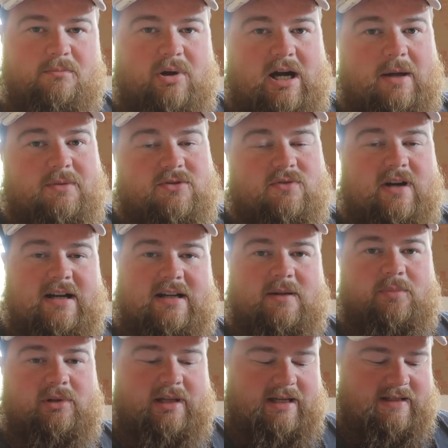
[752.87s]
pops right
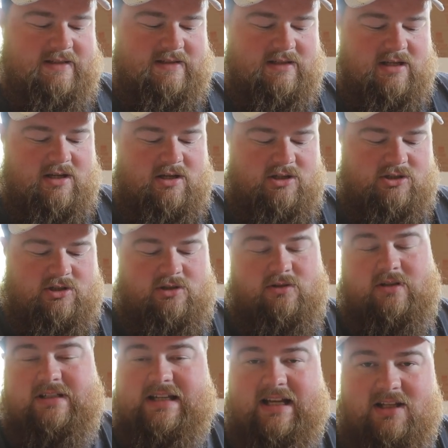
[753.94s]
into place showing
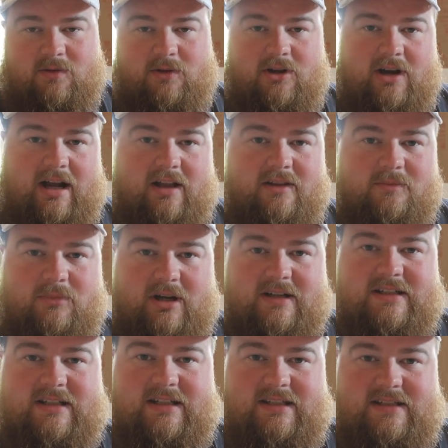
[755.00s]
you exactly where your outlet
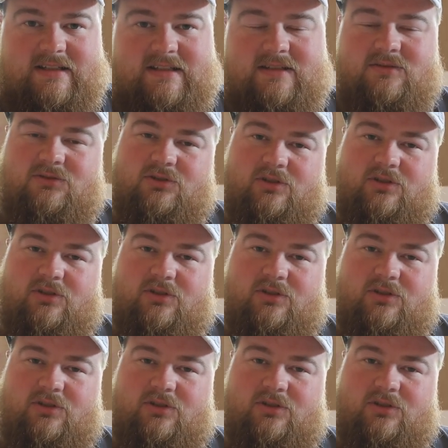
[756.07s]
box is